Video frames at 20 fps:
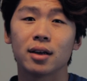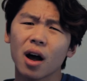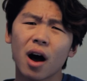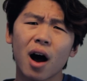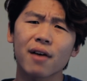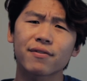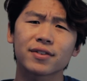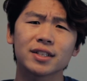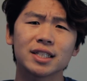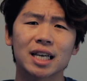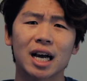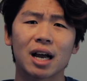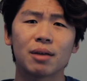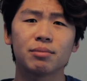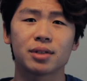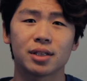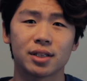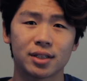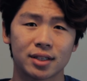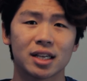
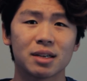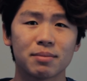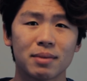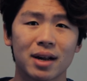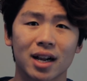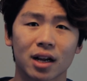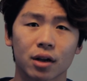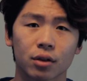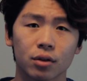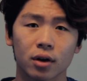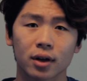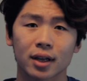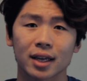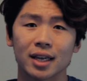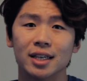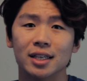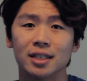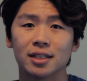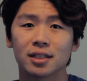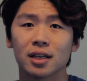Oftentimes, the cinematic look
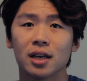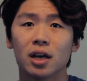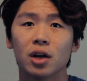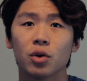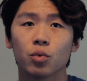is